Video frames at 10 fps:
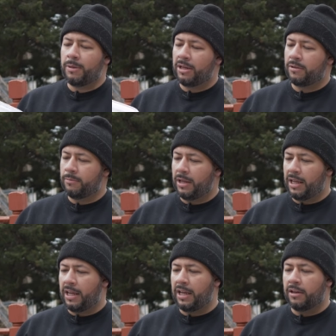make them
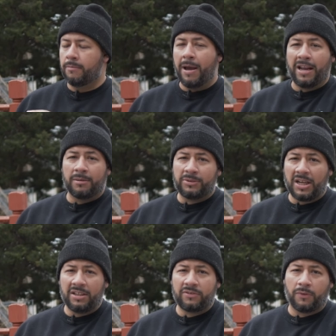in magnum
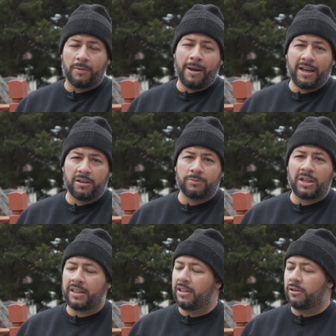size for the magnums.
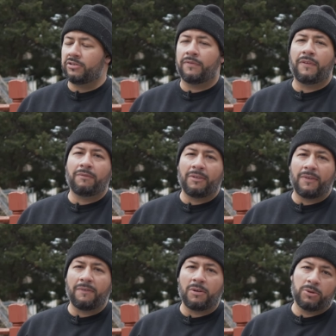And then there's the fifty
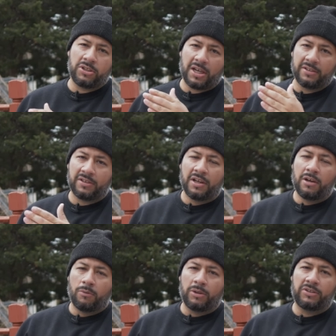fifty, which has
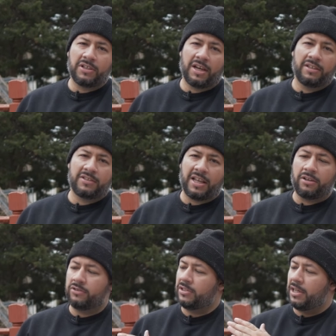one side
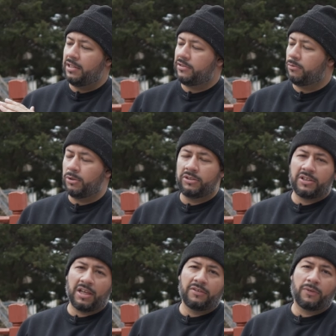standard size, one
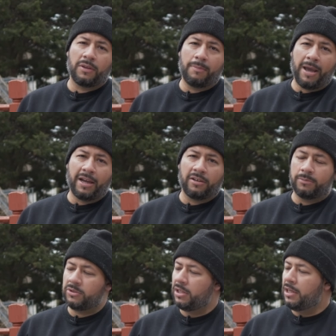size for the
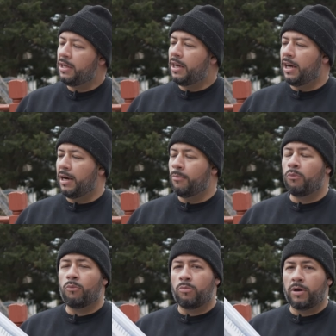magnums.
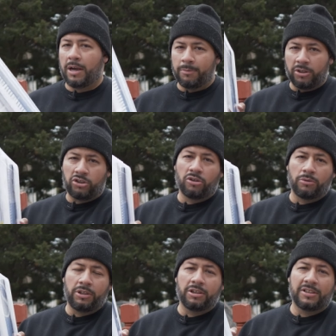Um, I'm going to show
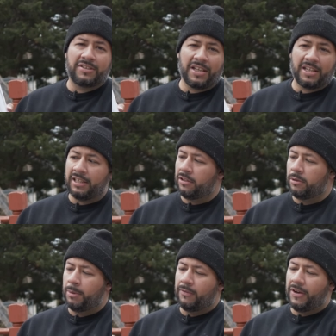you here in a second, a
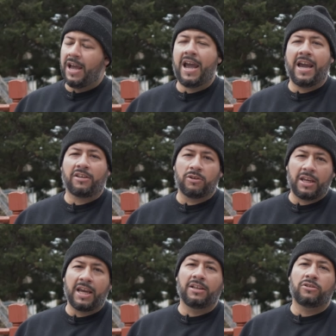little bit of a hack you
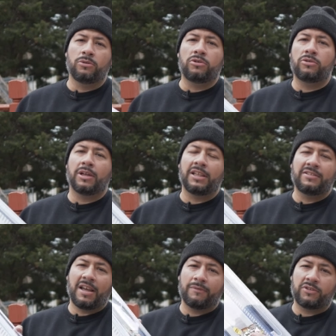can do to at
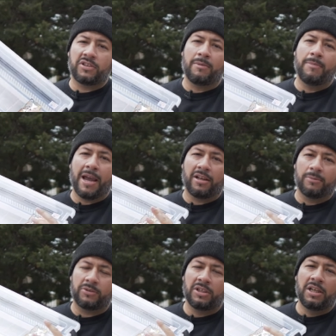least have some
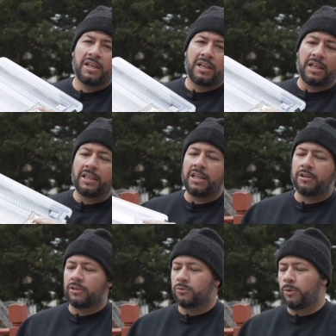magnums in
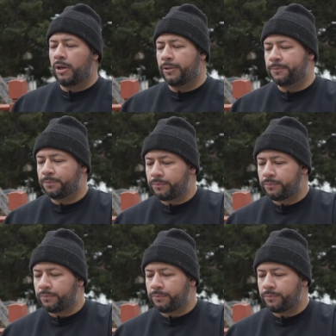here as well.